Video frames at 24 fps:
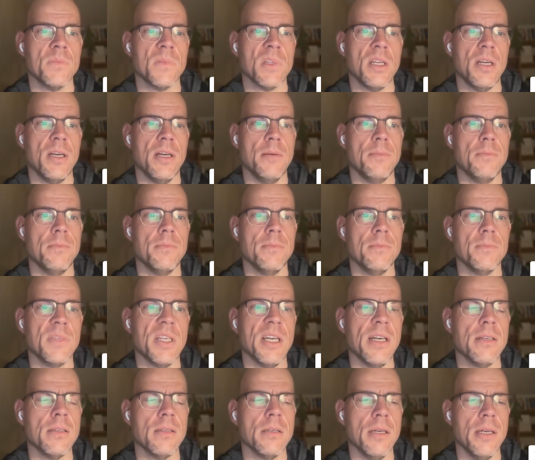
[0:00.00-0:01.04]
And
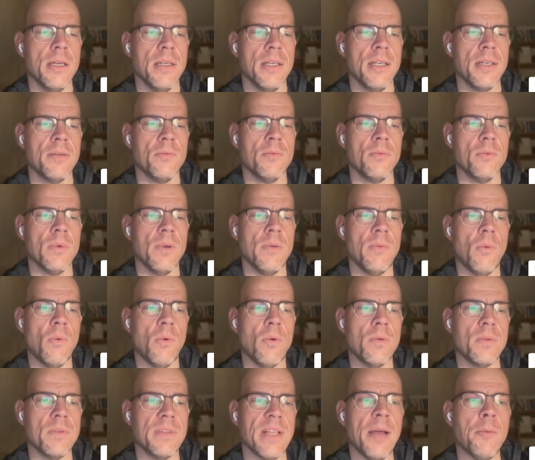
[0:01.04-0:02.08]

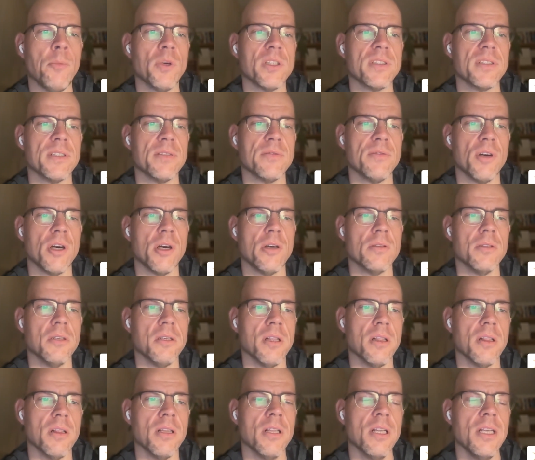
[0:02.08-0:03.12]
that was it for our
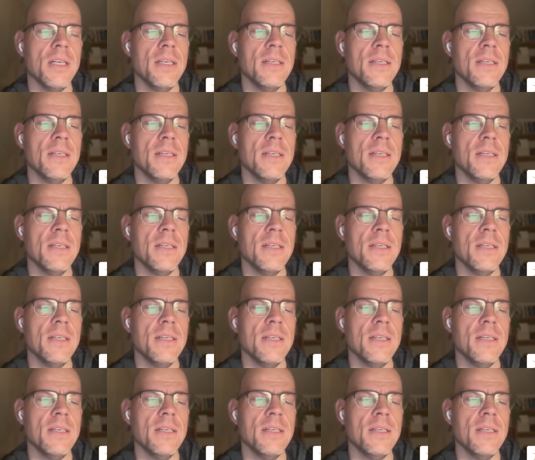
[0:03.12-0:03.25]
little